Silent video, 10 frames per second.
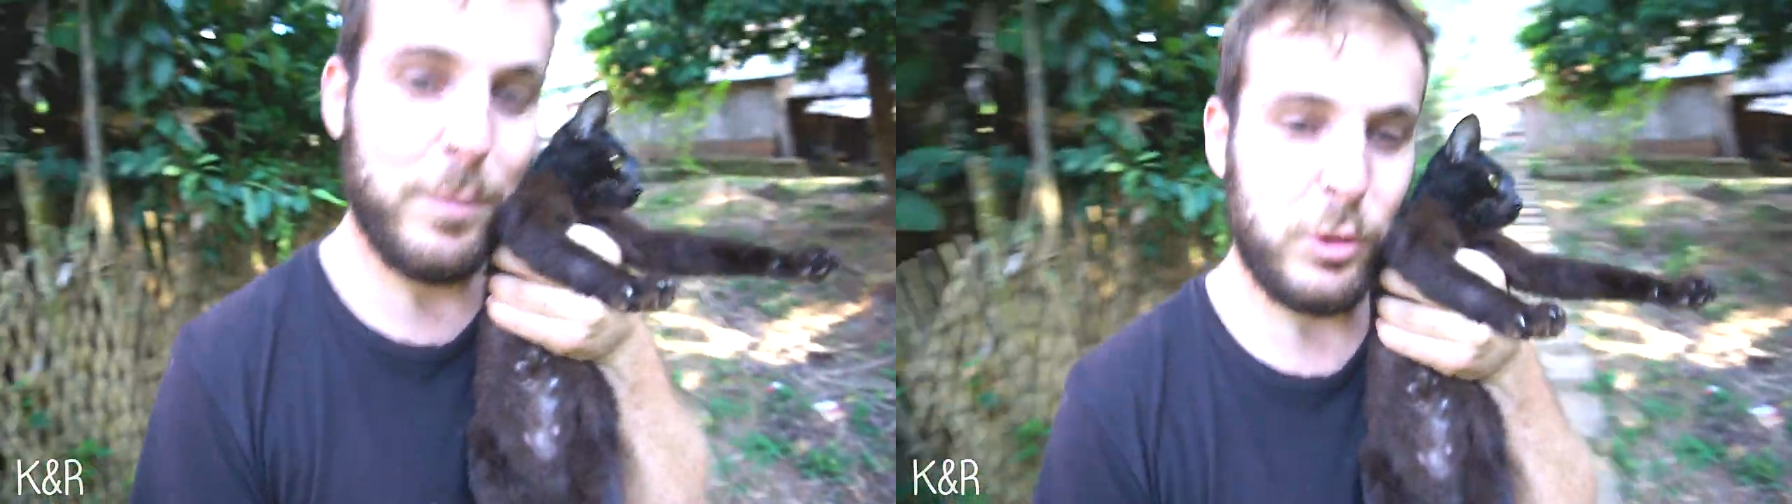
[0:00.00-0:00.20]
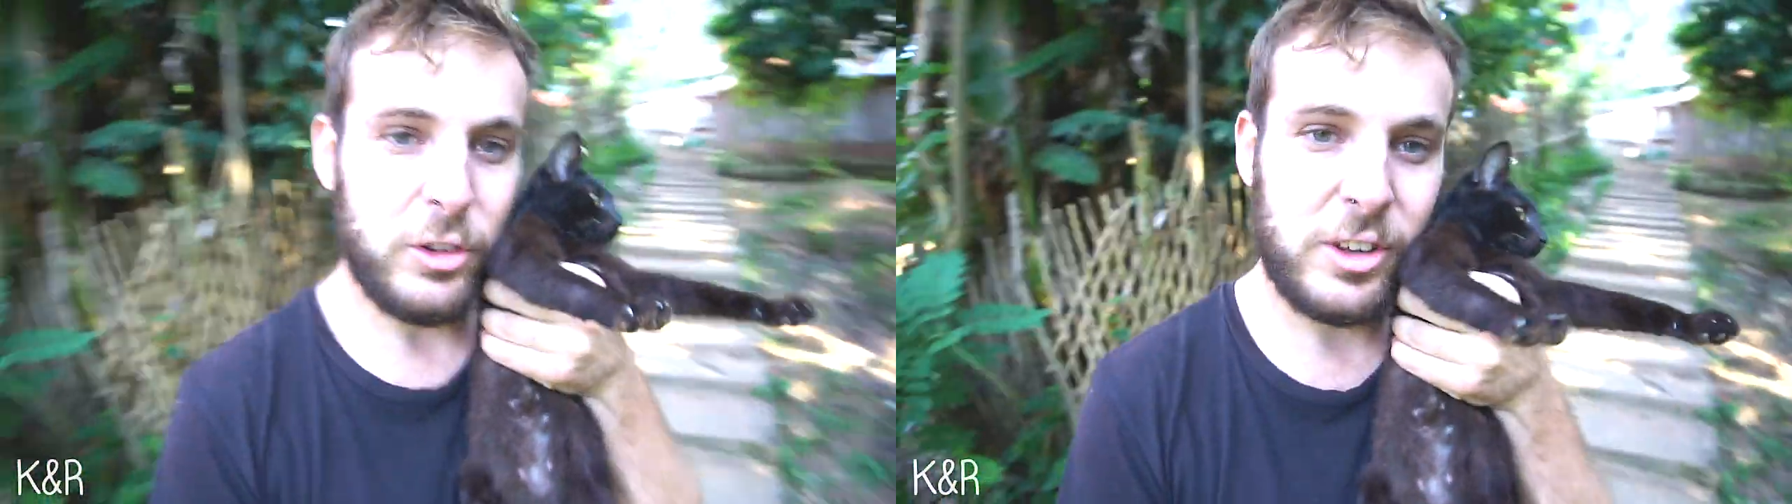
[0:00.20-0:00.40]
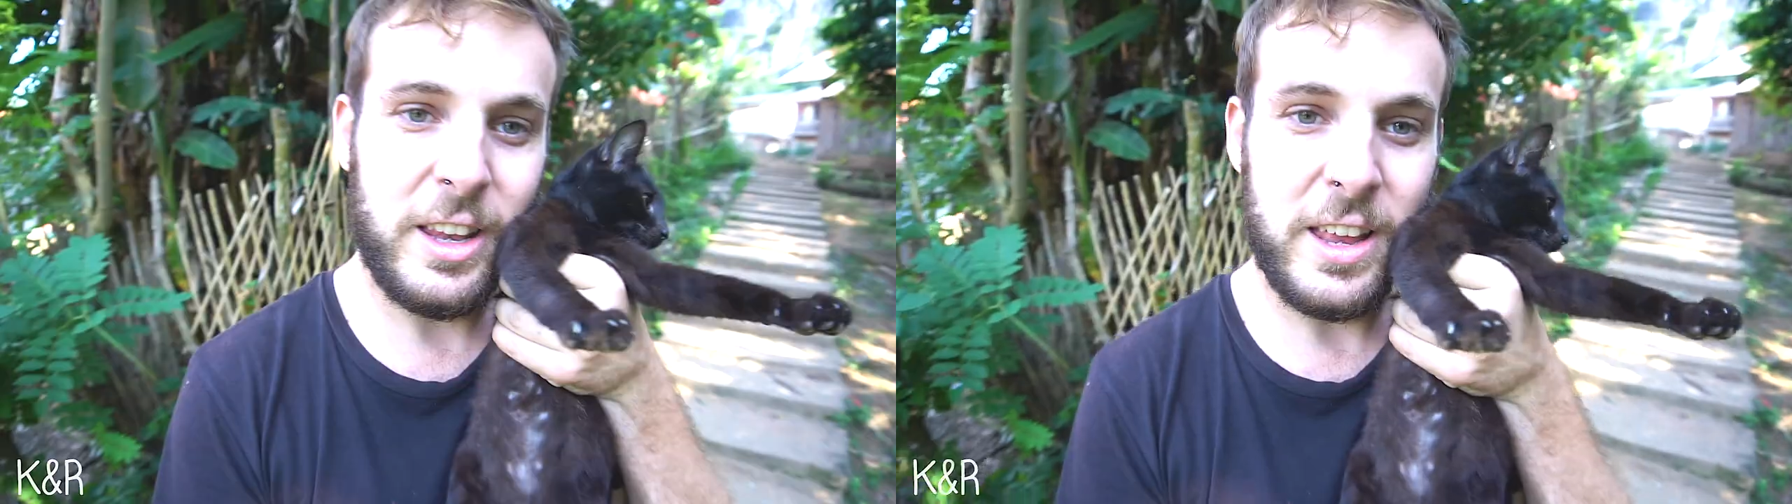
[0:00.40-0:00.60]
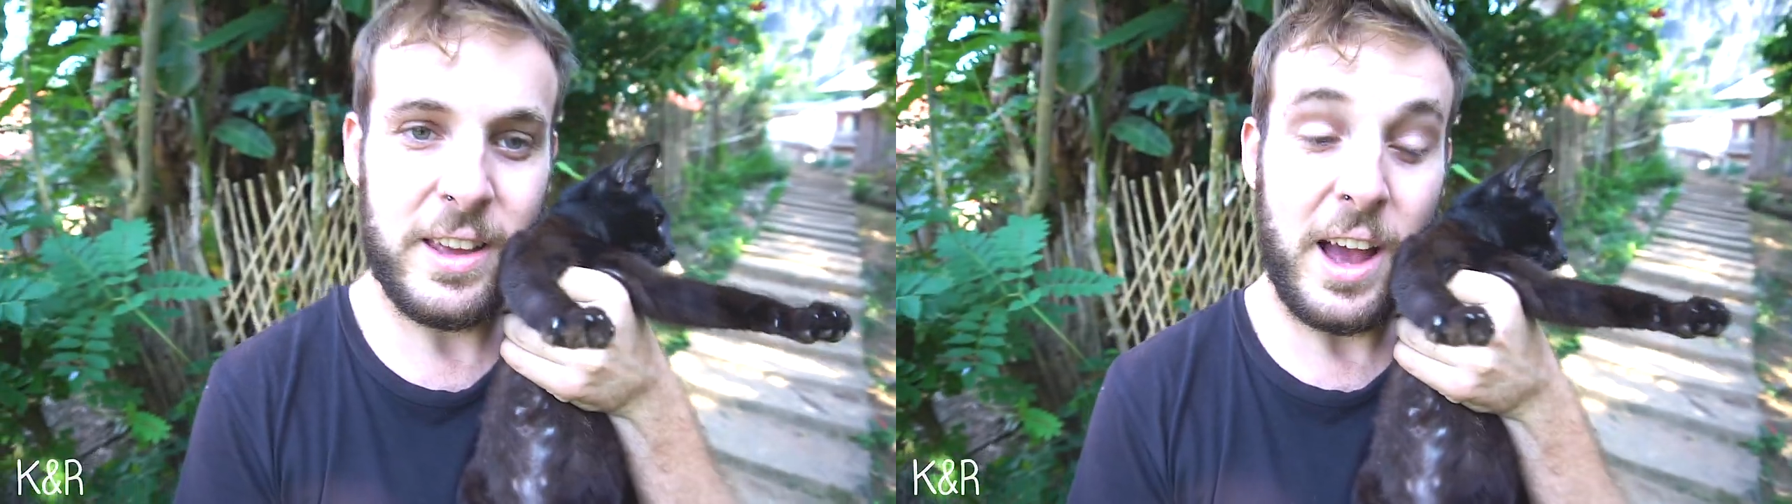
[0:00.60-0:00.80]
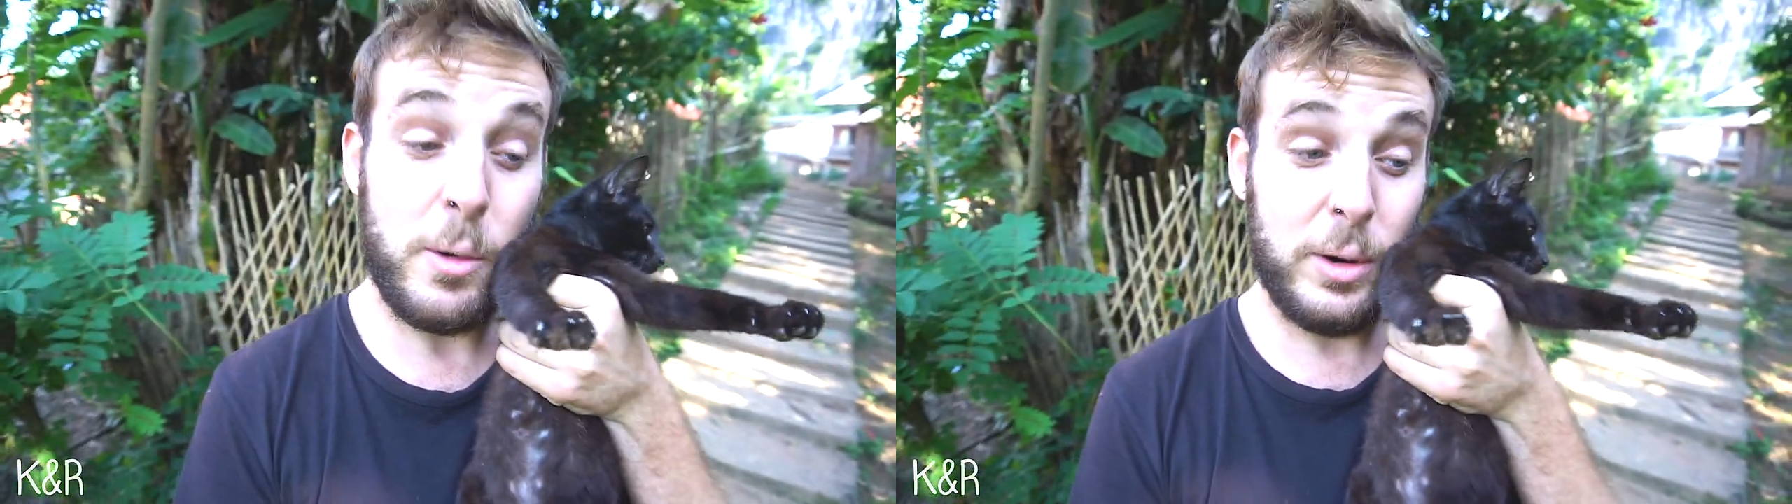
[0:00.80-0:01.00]
Just kidding.
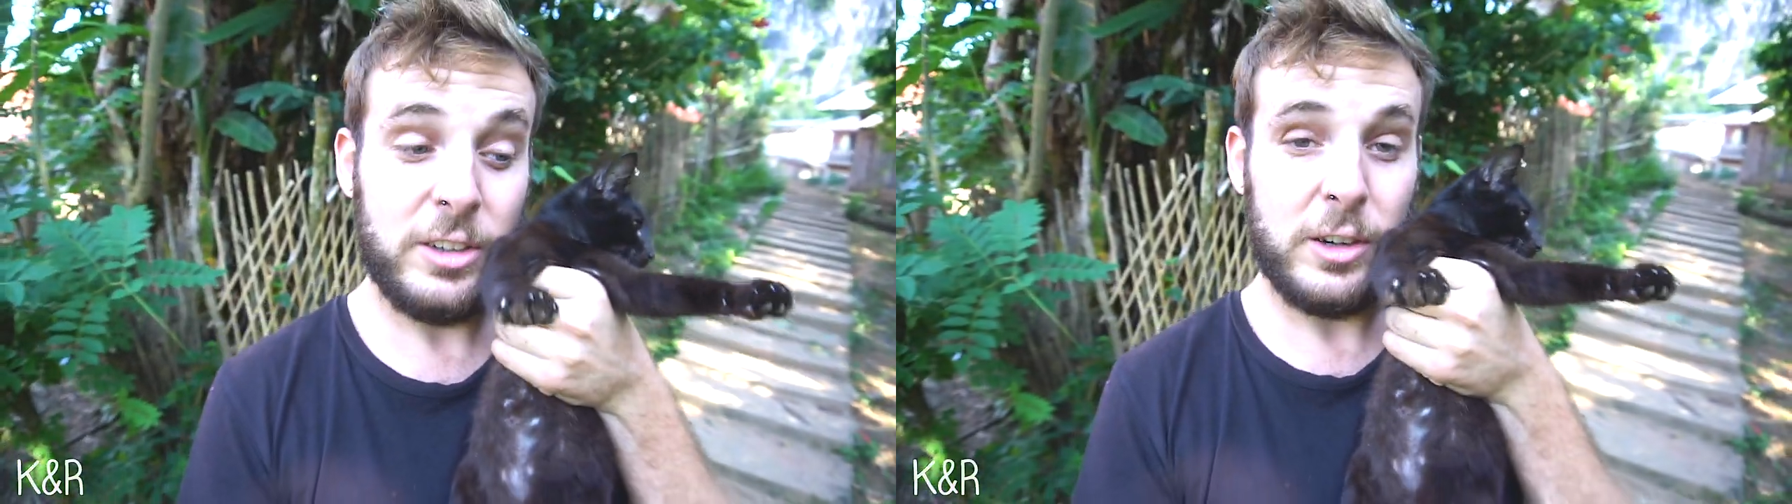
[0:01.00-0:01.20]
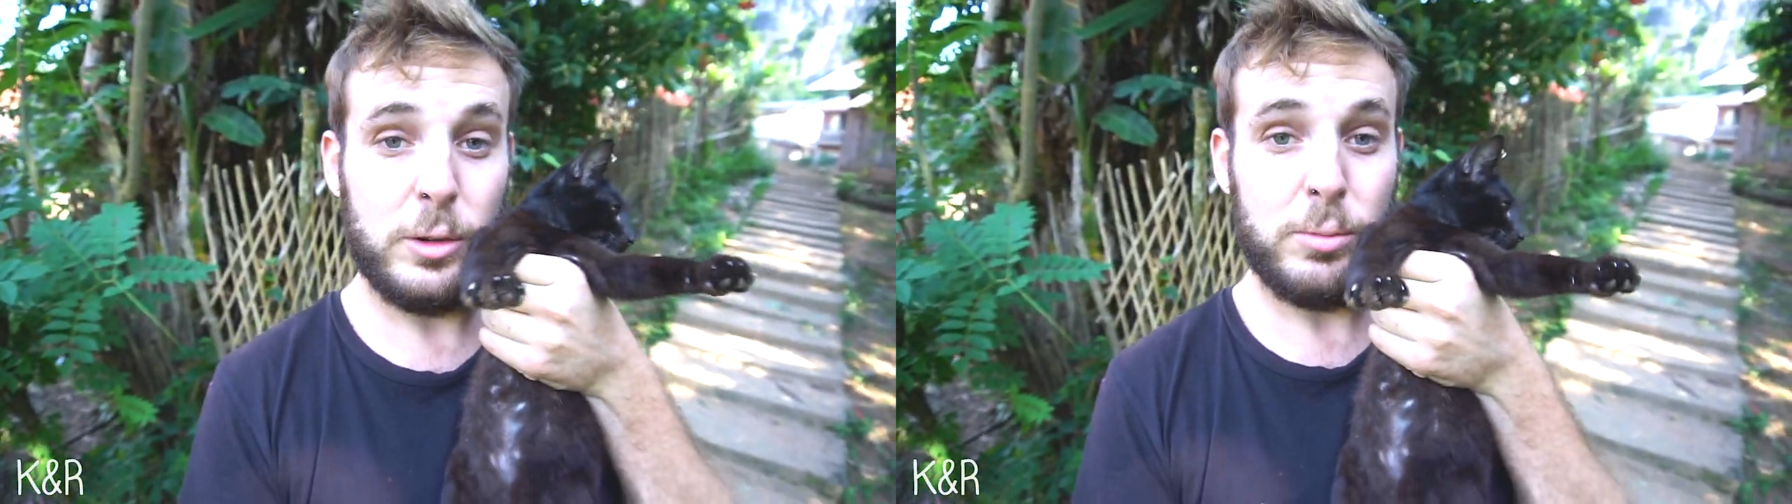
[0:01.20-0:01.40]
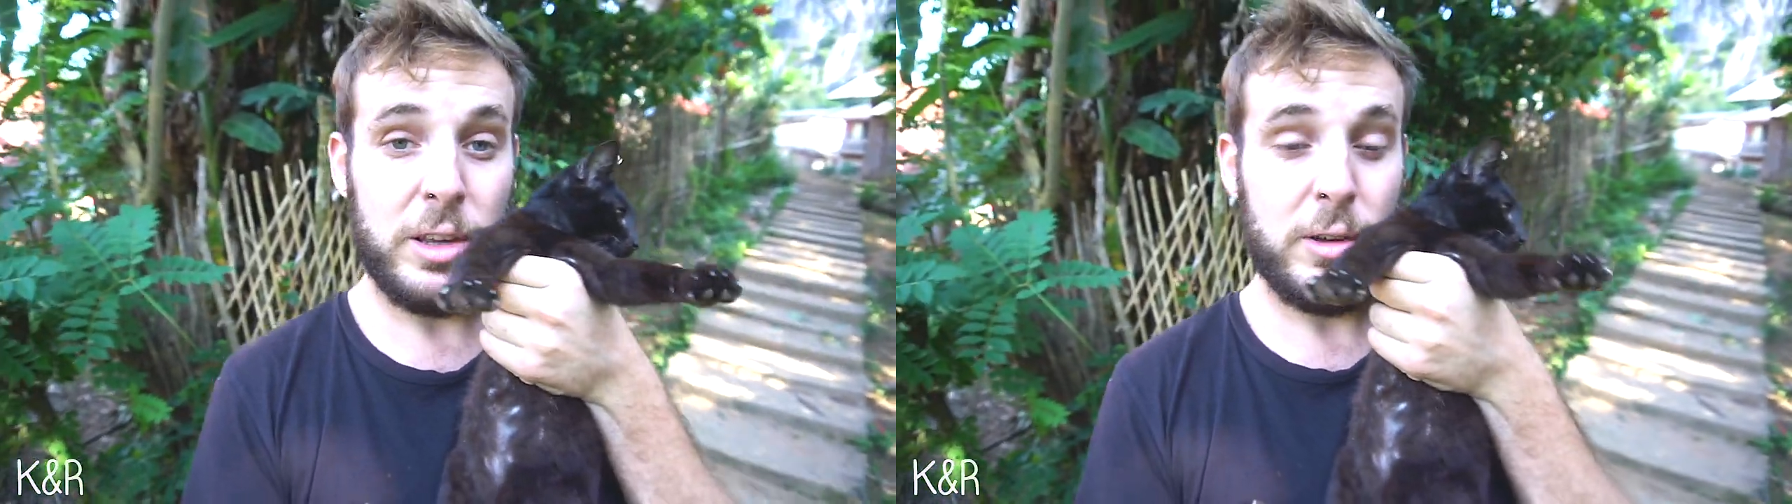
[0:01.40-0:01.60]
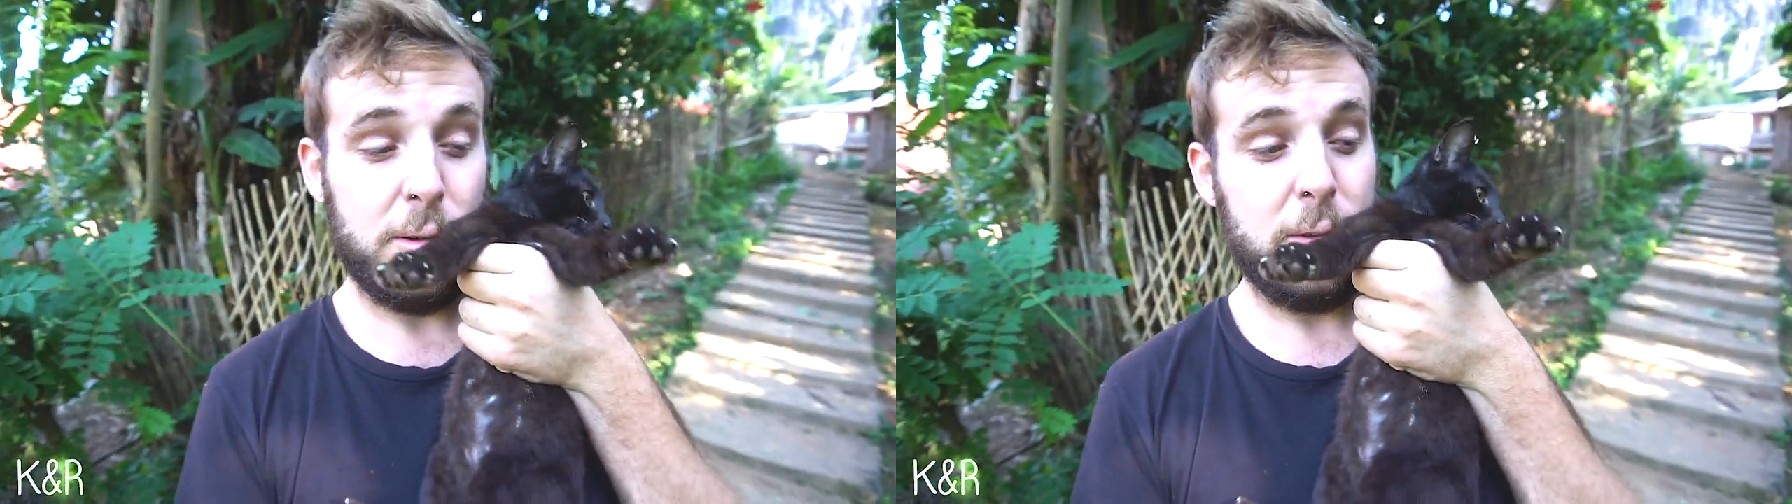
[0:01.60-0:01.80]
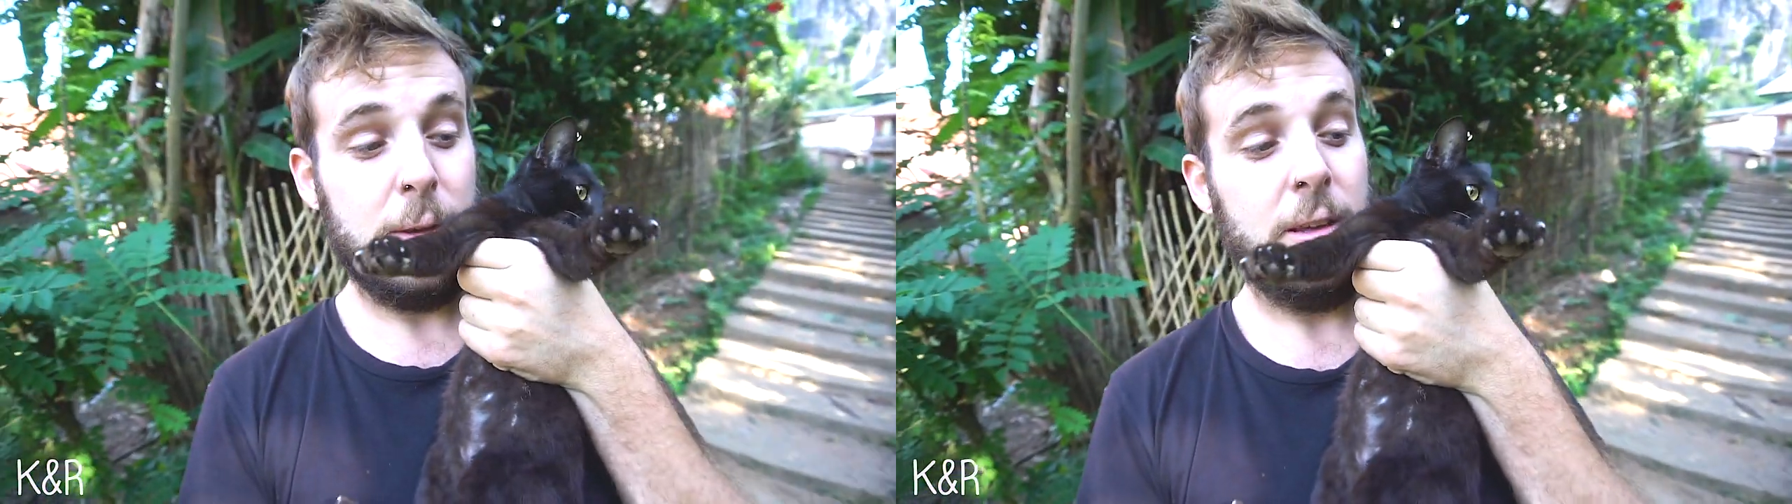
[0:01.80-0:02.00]
I wish I could bring you
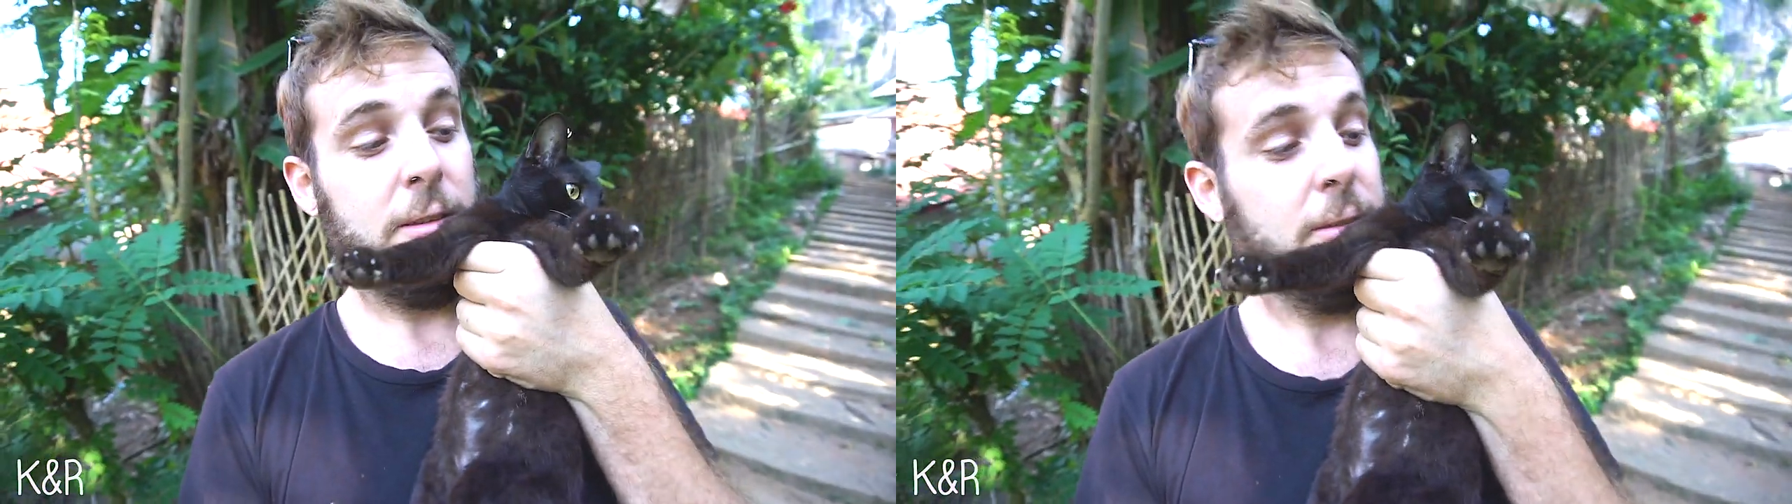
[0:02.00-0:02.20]
with me.